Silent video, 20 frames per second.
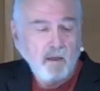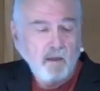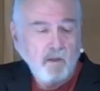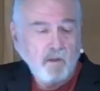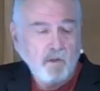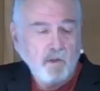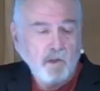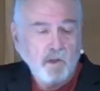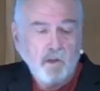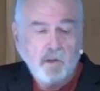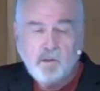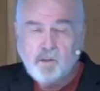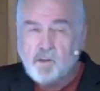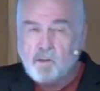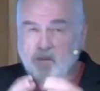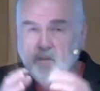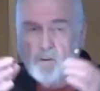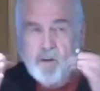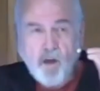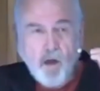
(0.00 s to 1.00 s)
she
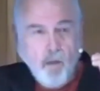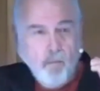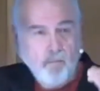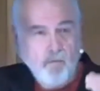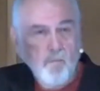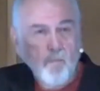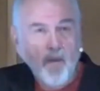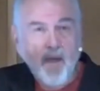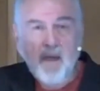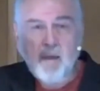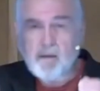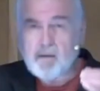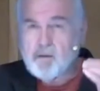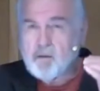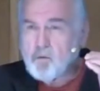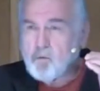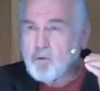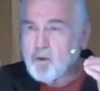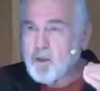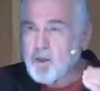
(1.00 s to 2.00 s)
just comes back
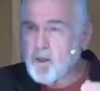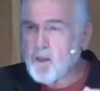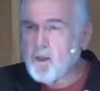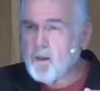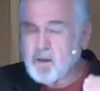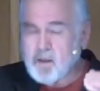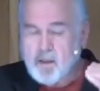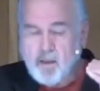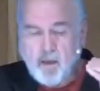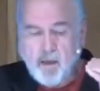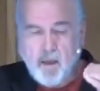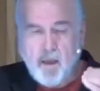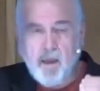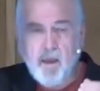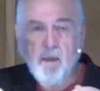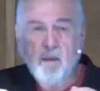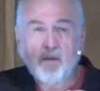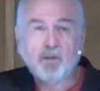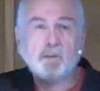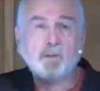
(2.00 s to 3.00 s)
to again and
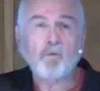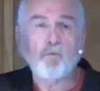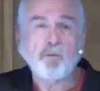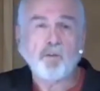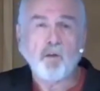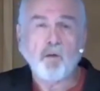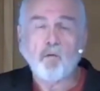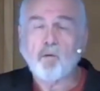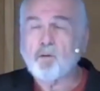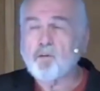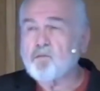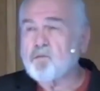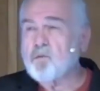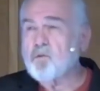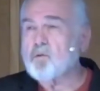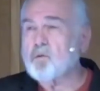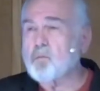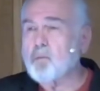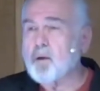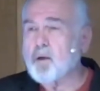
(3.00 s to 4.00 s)
again, she was the only
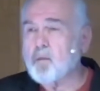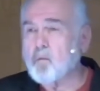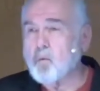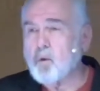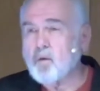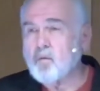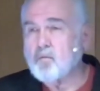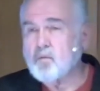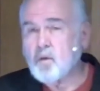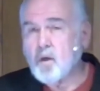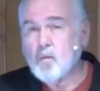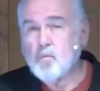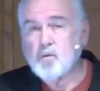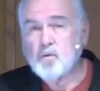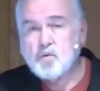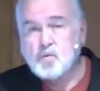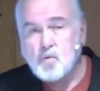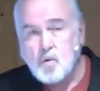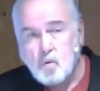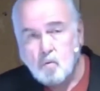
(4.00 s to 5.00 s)
student, by the way, of
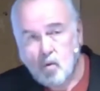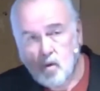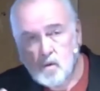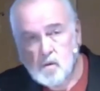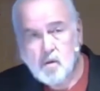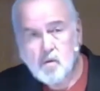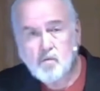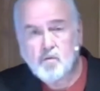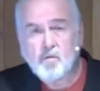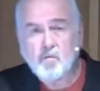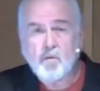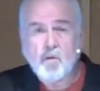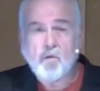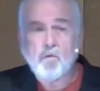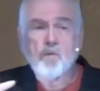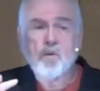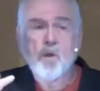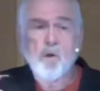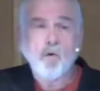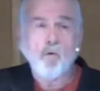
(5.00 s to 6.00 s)
Thomas Troward, those of you
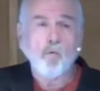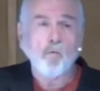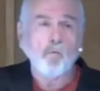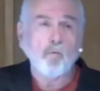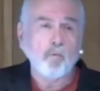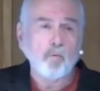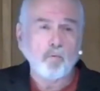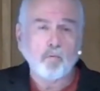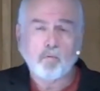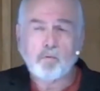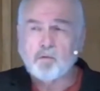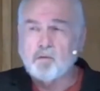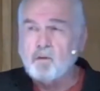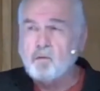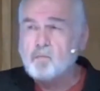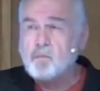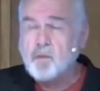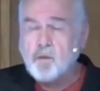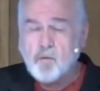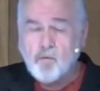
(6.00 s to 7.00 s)
who know
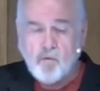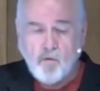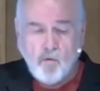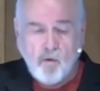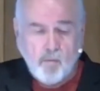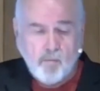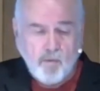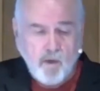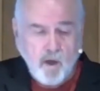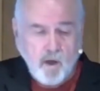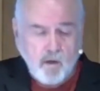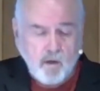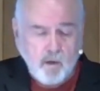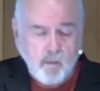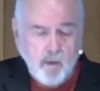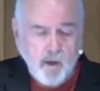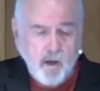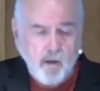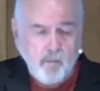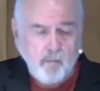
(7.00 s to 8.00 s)
something who I'm talking
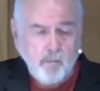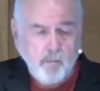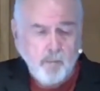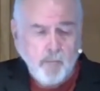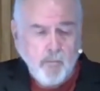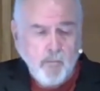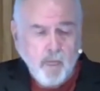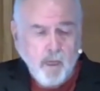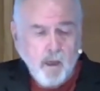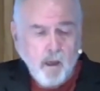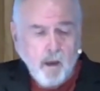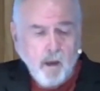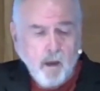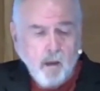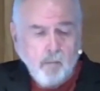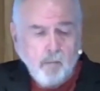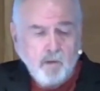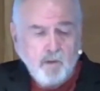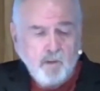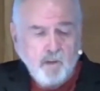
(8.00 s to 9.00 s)
about.
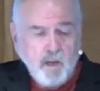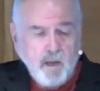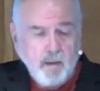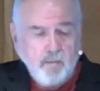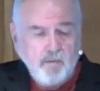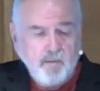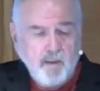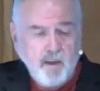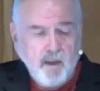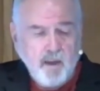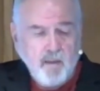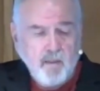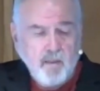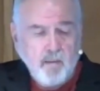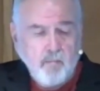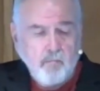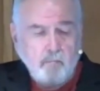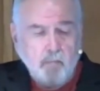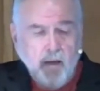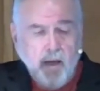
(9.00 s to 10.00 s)
But she kept saying
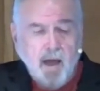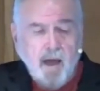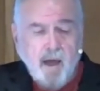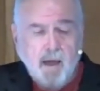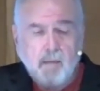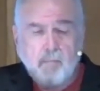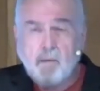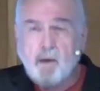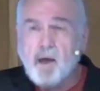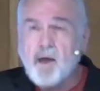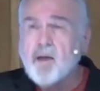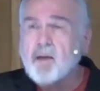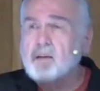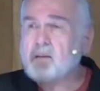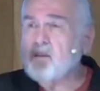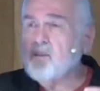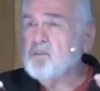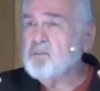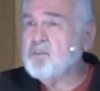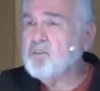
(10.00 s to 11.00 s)
that my
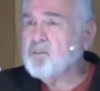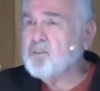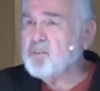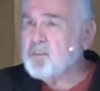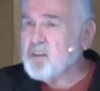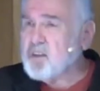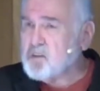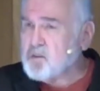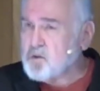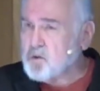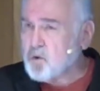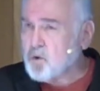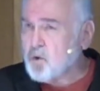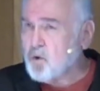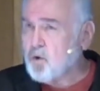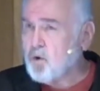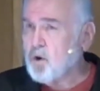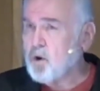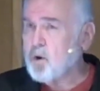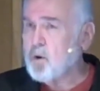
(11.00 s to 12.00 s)
mind is a
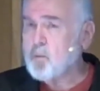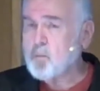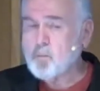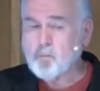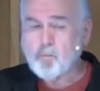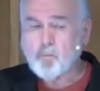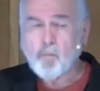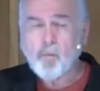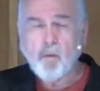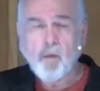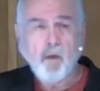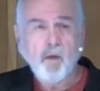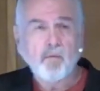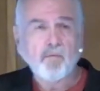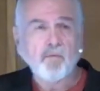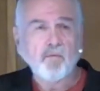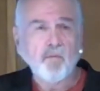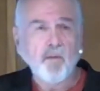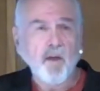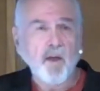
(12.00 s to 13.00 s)
center
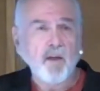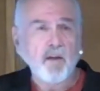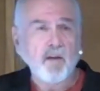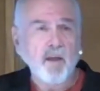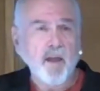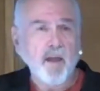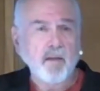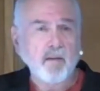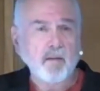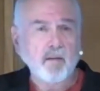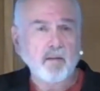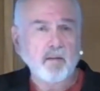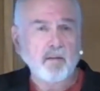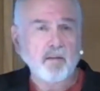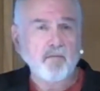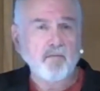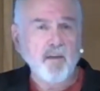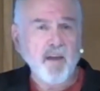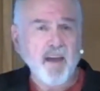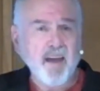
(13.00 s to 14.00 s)
of divine
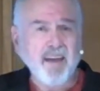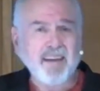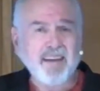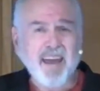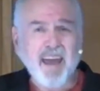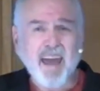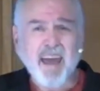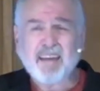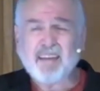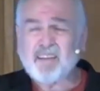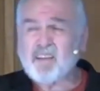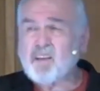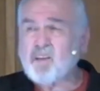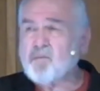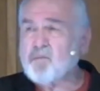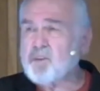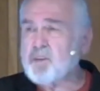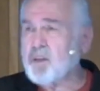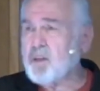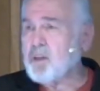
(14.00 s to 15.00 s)

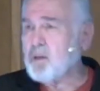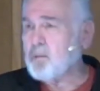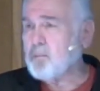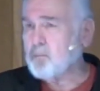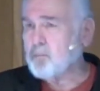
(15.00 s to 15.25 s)
activity.